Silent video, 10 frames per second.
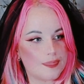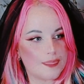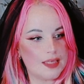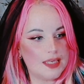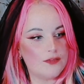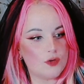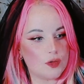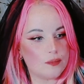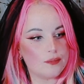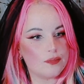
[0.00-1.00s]

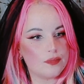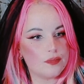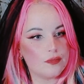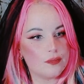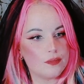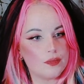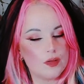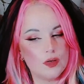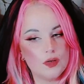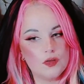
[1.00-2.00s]
evil
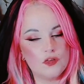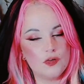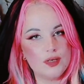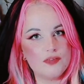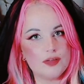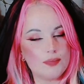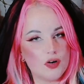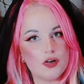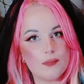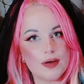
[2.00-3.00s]
to even
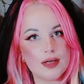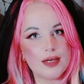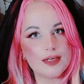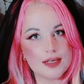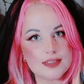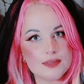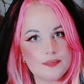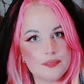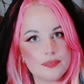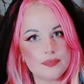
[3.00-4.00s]
burn away, I guess.
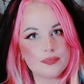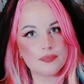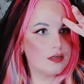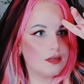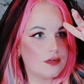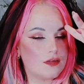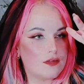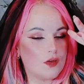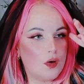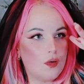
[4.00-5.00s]

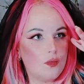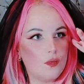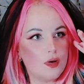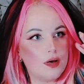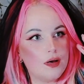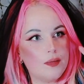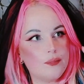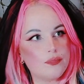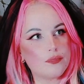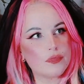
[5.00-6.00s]
So
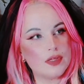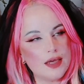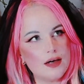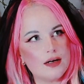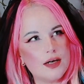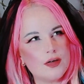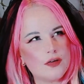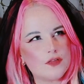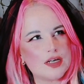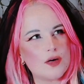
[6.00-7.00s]
yeah,
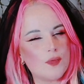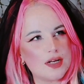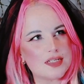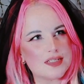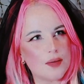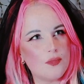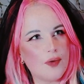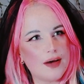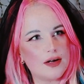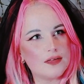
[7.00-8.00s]
I think I read
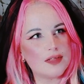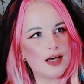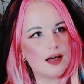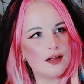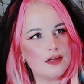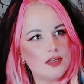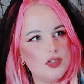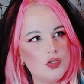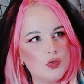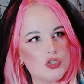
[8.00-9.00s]
somewhere that
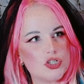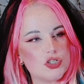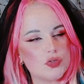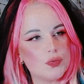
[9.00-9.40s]
you should